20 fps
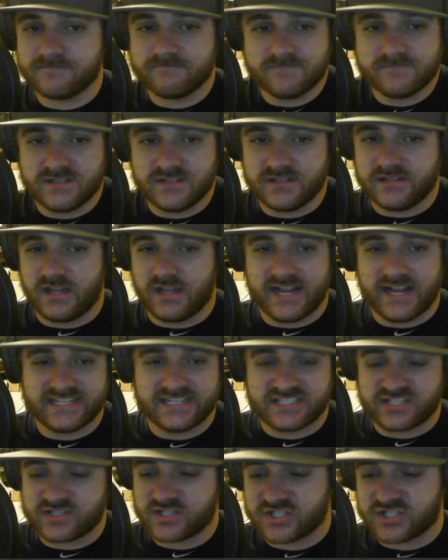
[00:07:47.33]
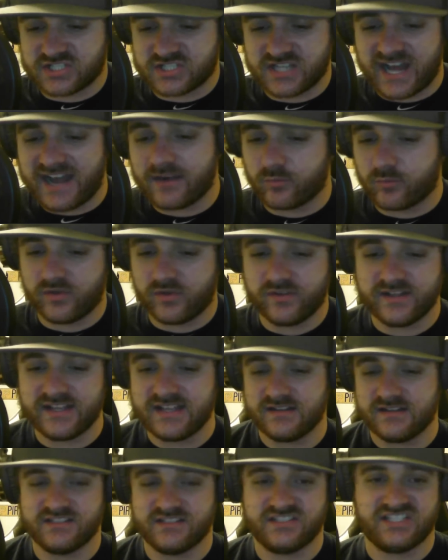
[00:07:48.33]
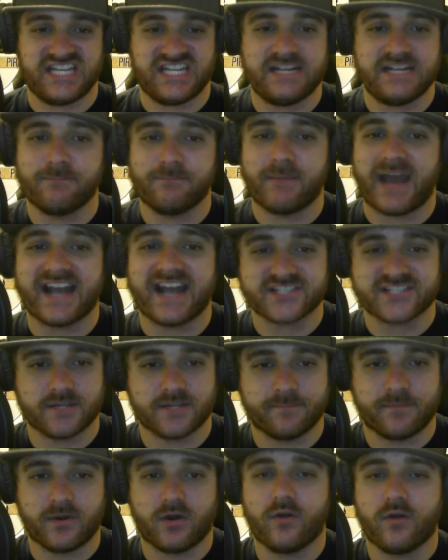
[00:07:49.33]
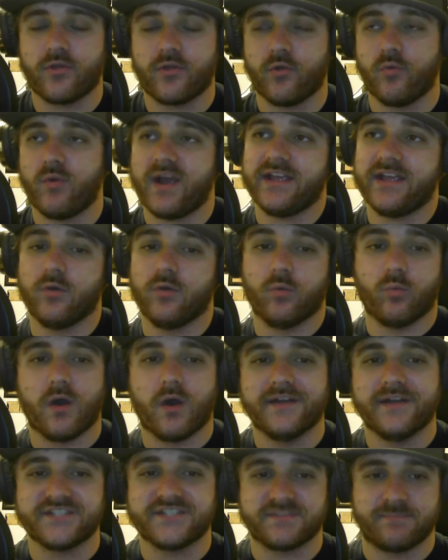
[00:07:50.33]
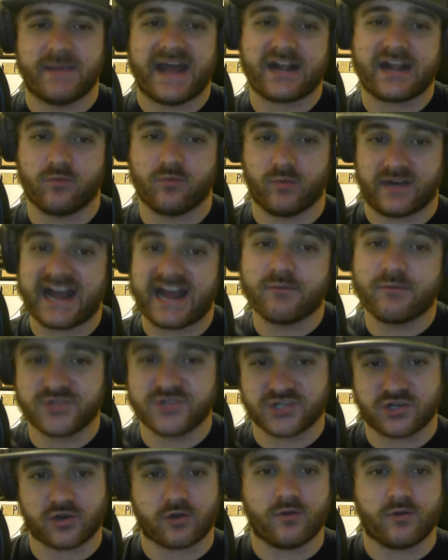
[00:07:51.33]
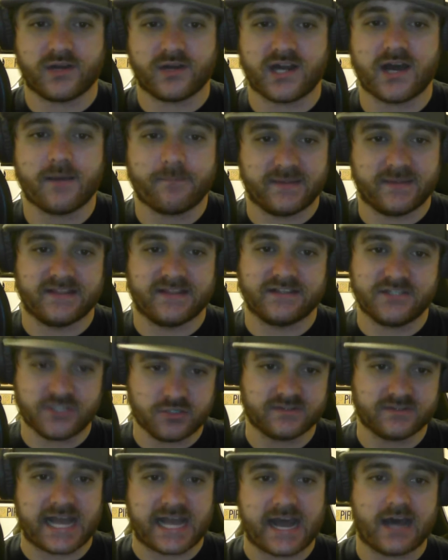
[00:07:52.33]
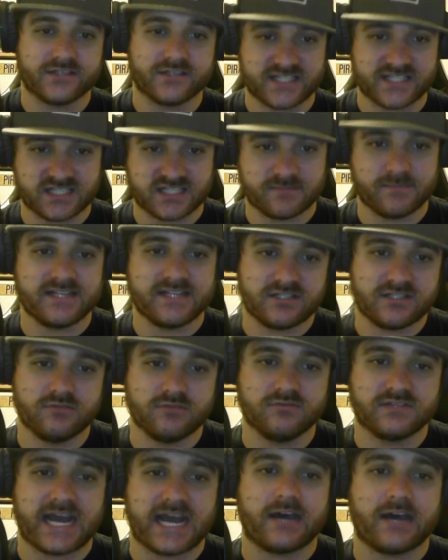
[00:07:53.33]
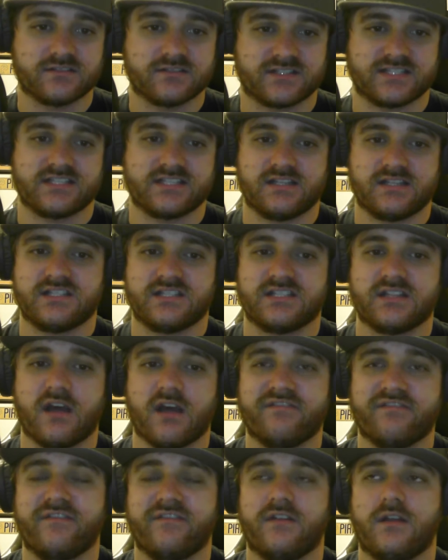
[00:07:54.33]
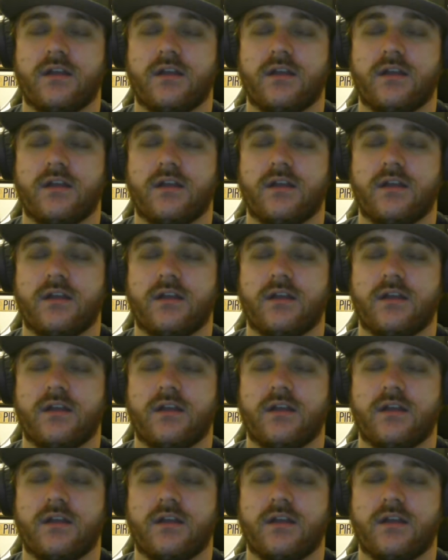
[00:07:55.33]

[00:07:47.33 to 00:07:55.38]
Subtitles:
it's just not really team basketball the way it was back when I was growing up in the 2000s, mid 2000s and stuff.